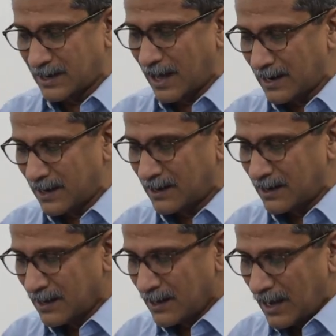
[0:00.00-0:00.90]
And I'll,
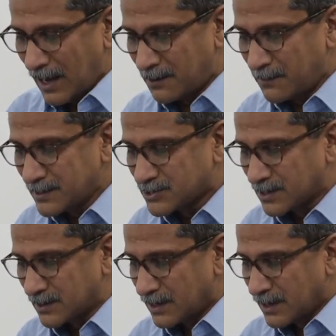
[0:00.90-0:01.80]
I'll, I'll
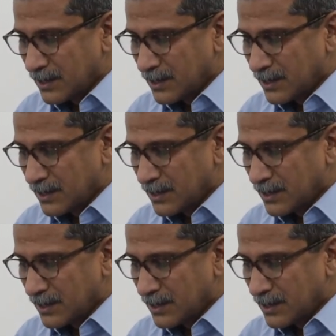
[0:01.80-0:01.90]
mention.